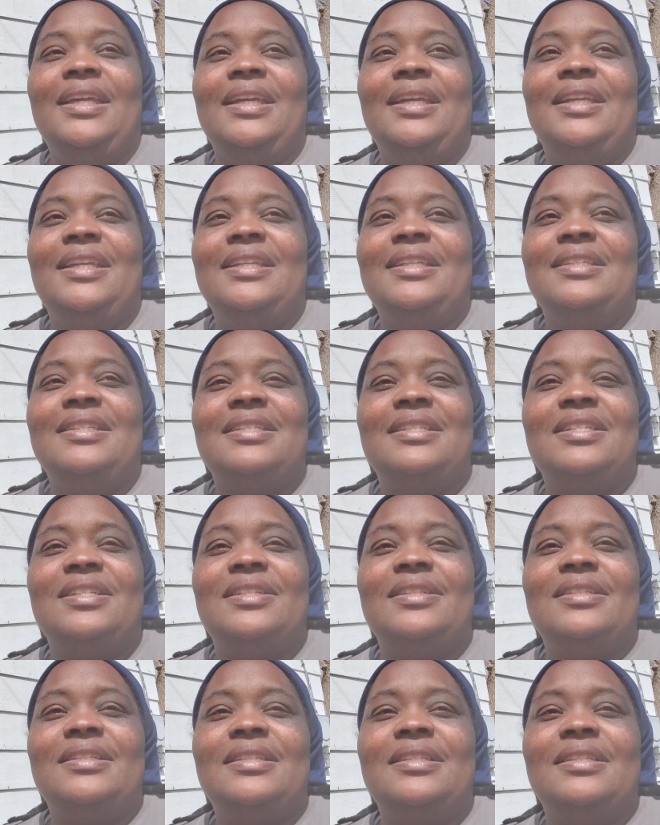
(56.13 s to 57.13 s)

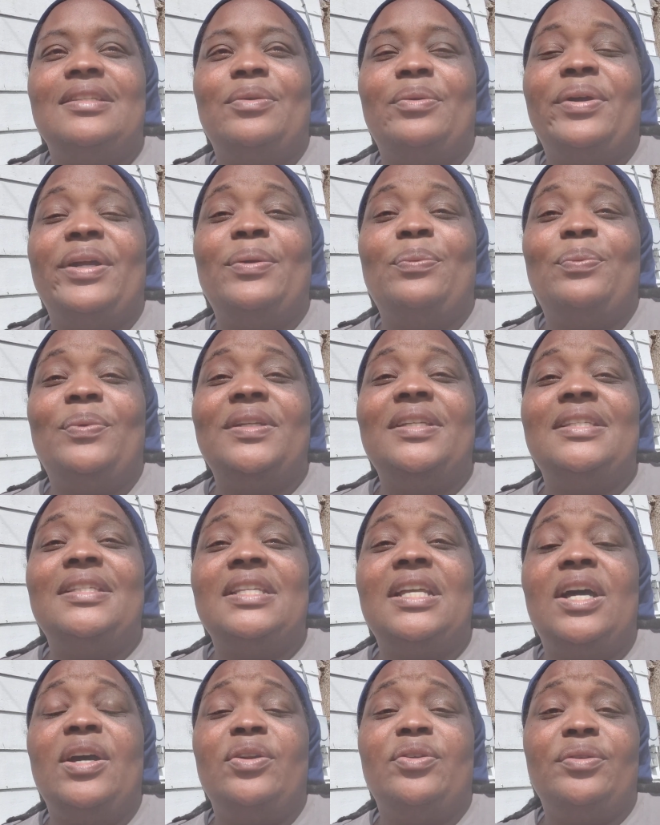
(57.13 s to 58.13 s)
It
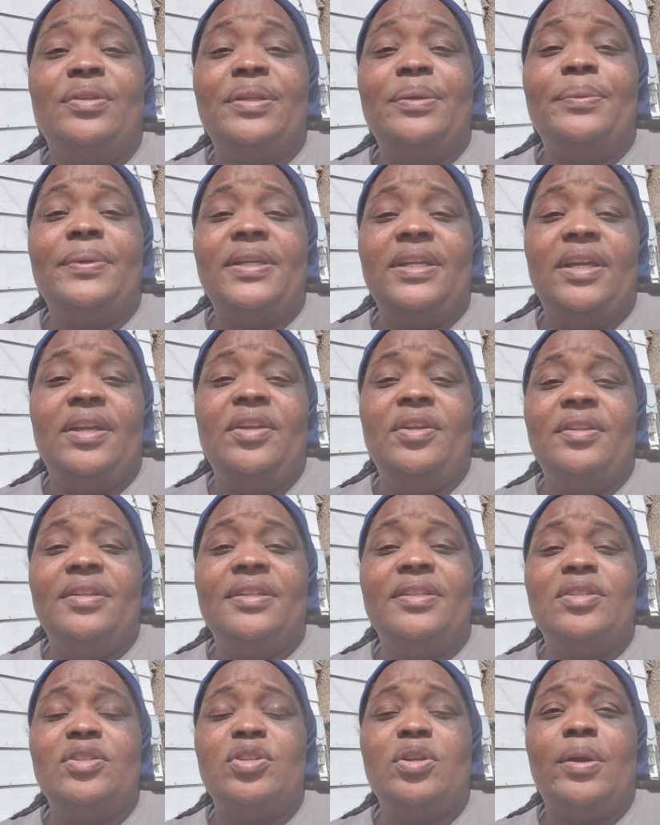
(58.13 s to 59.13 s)
was utterly
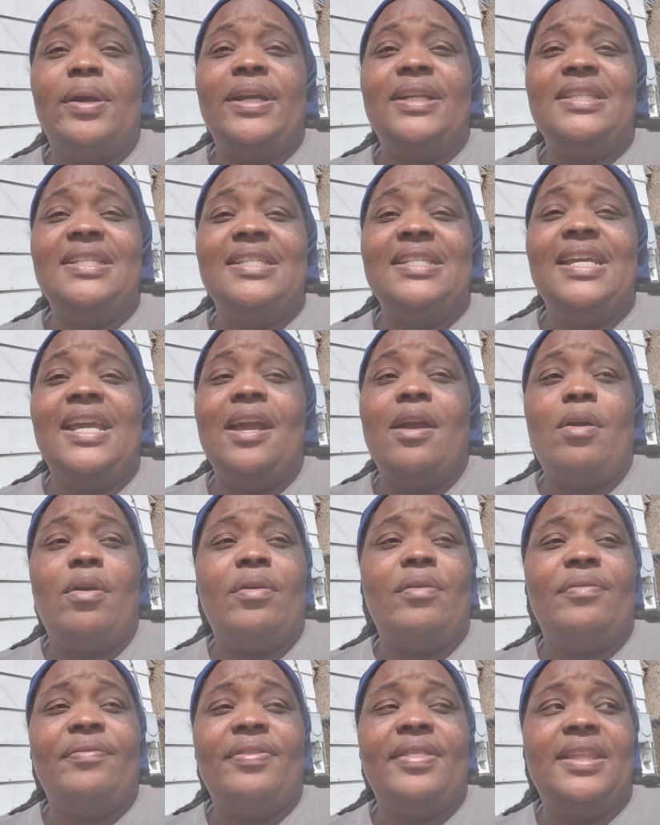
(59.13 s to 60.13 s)
ridiculous trying to take
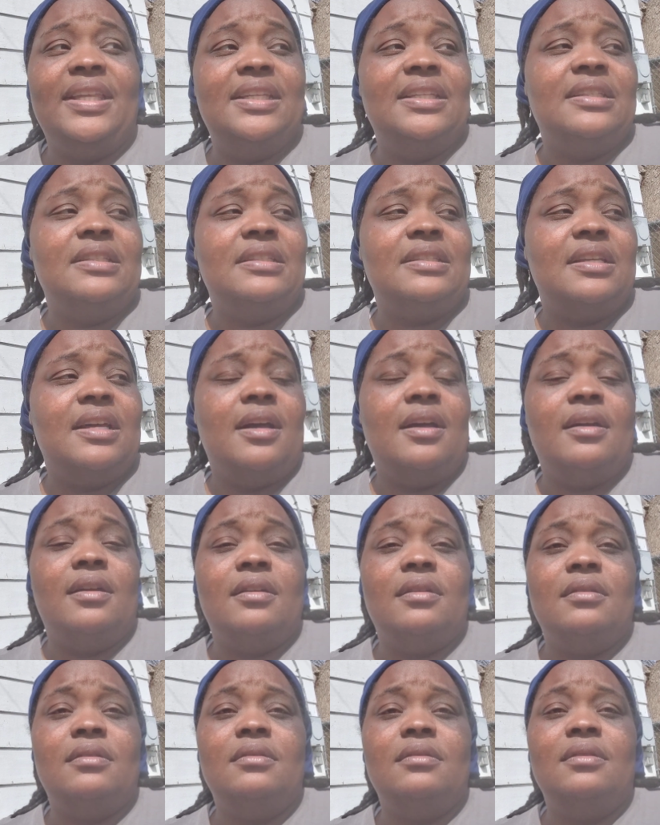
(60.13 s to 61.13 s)
off this
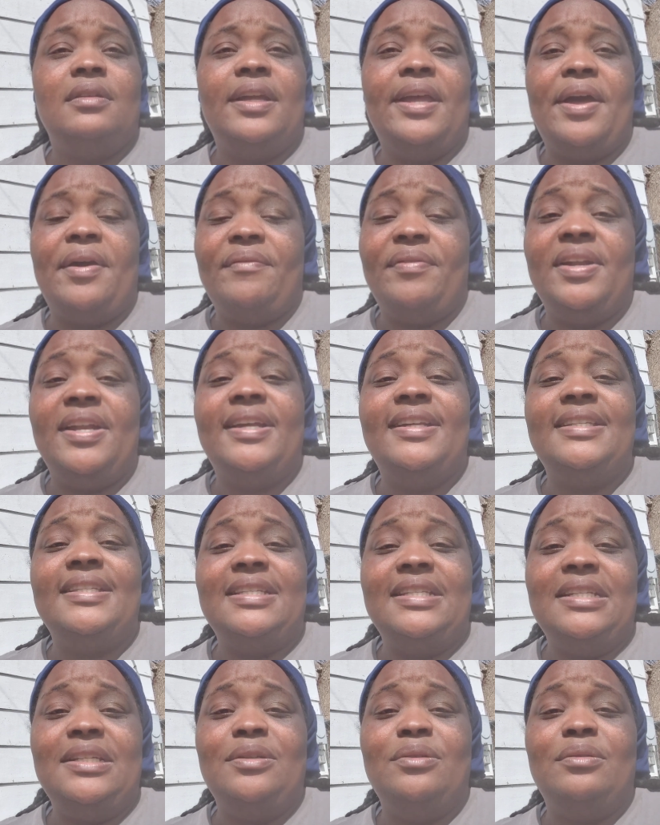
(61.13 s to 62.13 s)

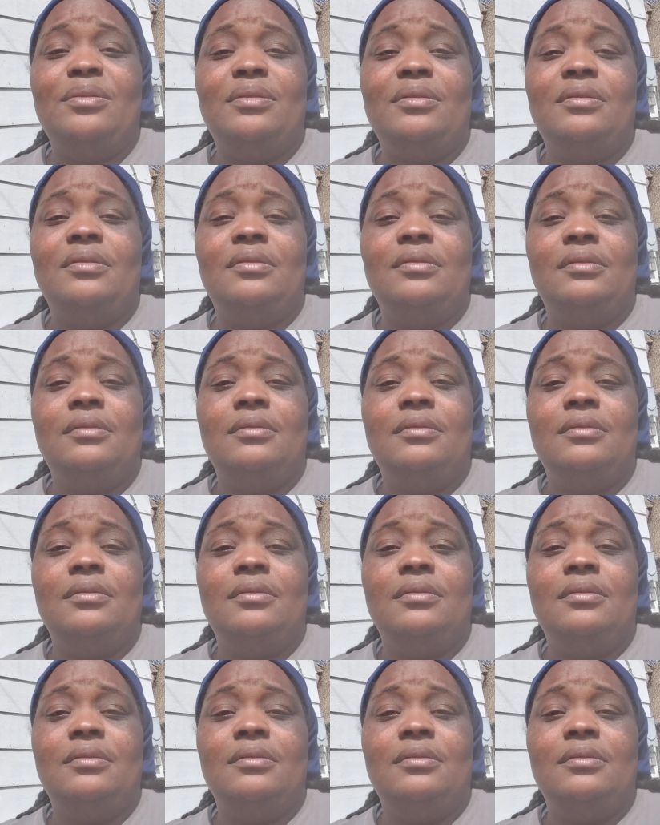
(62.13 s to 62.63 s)
galvanized steel